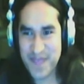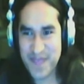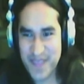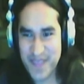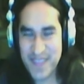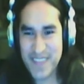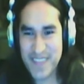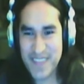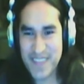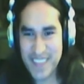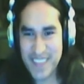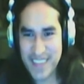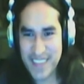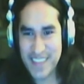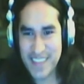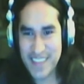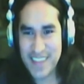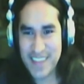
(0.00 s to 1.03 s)

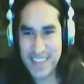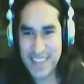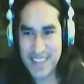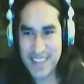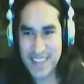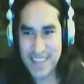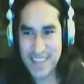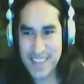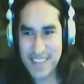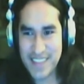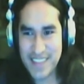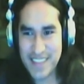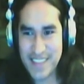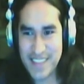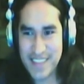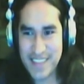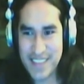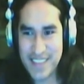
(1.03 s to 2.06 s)

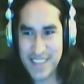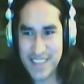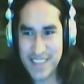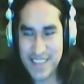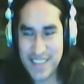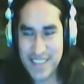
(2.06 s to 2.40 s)
The person shown says nothing.